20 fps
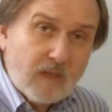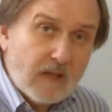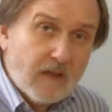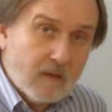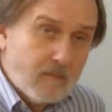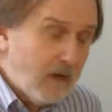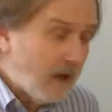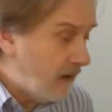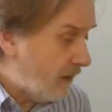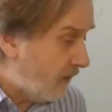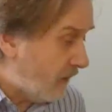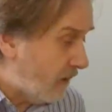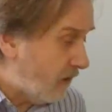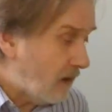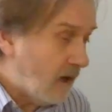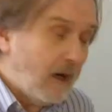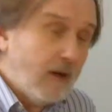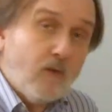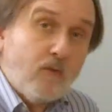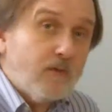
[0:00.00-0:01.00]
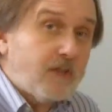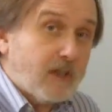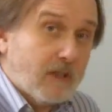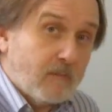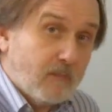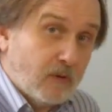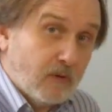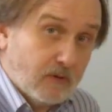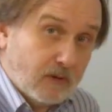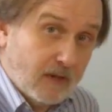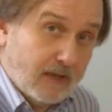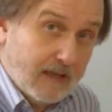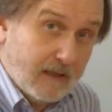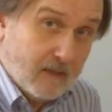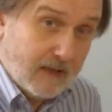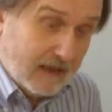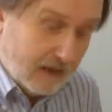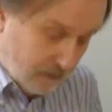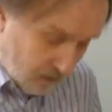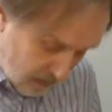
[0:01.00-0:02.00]
The microphone I also bought on
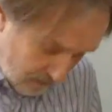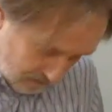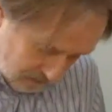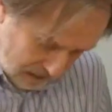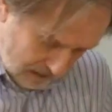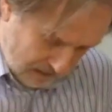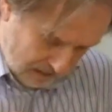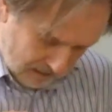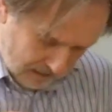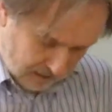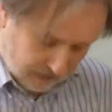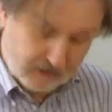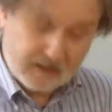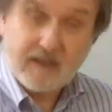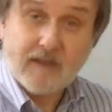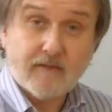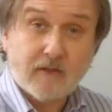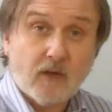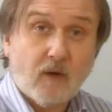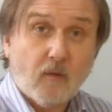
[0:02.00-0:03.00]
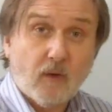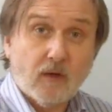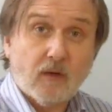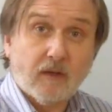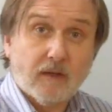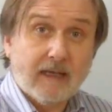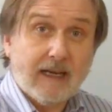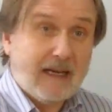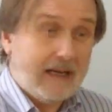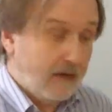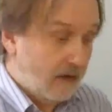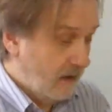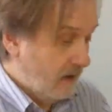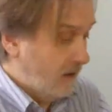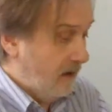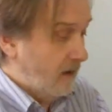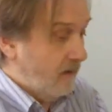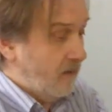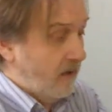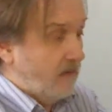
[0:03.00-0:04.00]
eBay as well. You can see I've got one on here
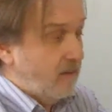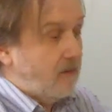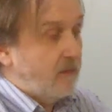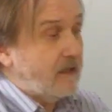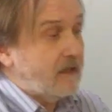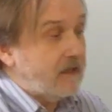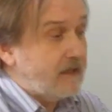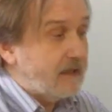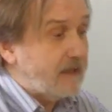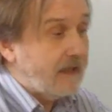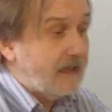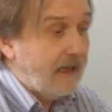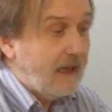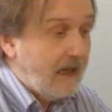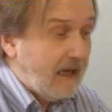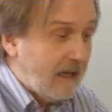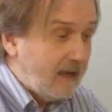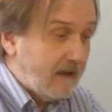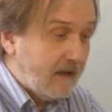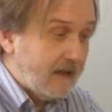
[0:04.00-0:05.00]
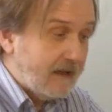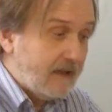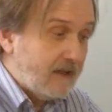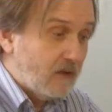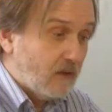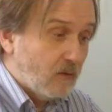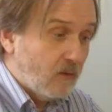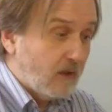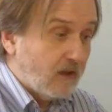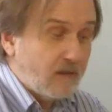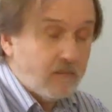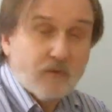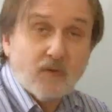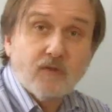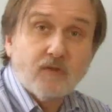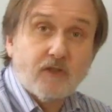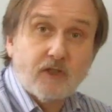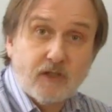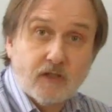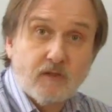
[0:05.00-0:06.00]
at the moment, but this is the identical one. I
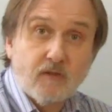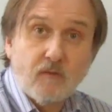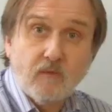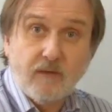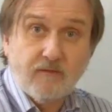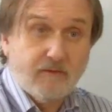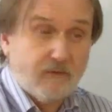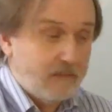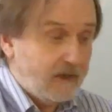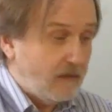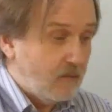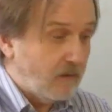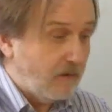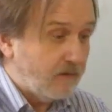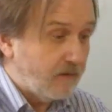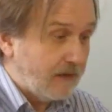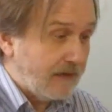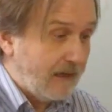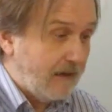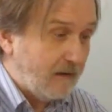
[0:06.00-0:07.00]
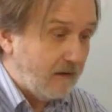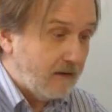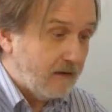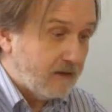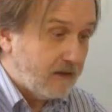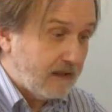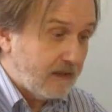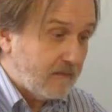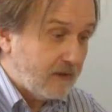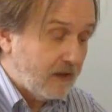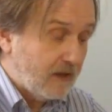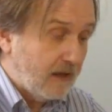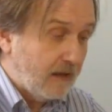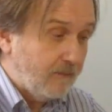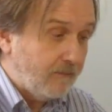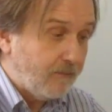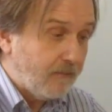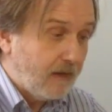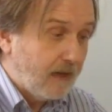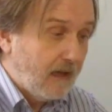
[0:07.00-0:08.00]
bought two, one for me and one for Carole at the same
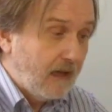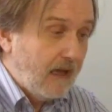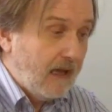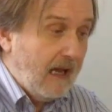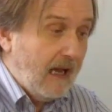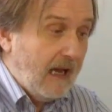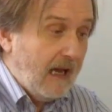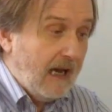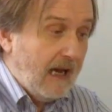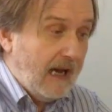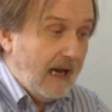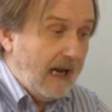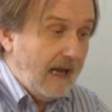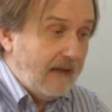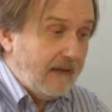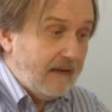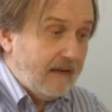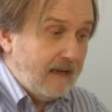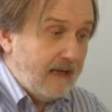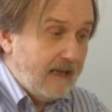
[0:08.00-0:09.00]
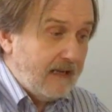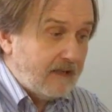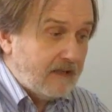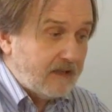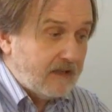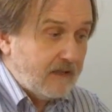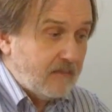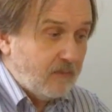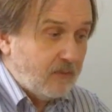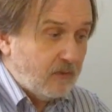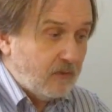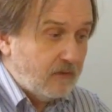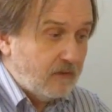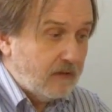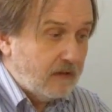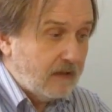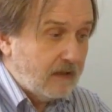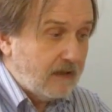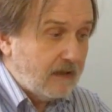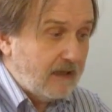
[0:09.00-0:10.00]
time. And it's a
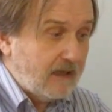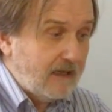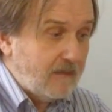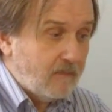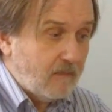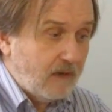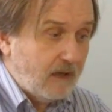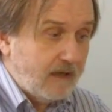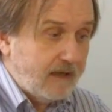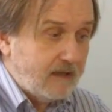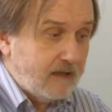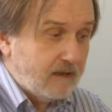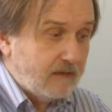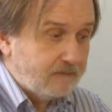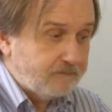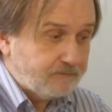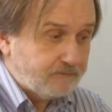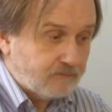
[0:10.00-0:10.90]
simple clip mic.